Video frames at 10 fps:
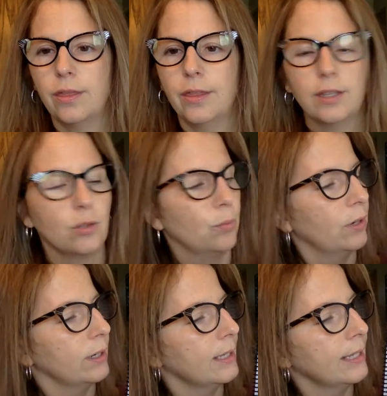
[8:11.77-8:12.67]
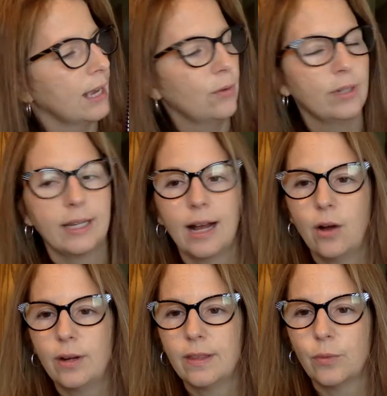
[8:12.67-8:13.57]
This word sound it
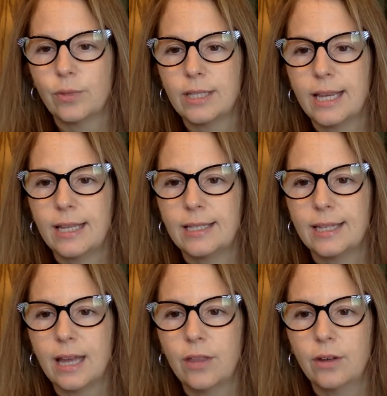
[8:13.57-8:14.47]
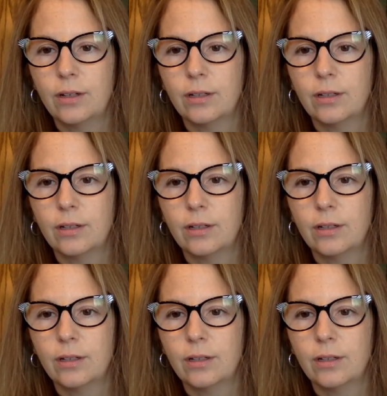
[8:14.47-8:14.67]
out, and then we'll say it together.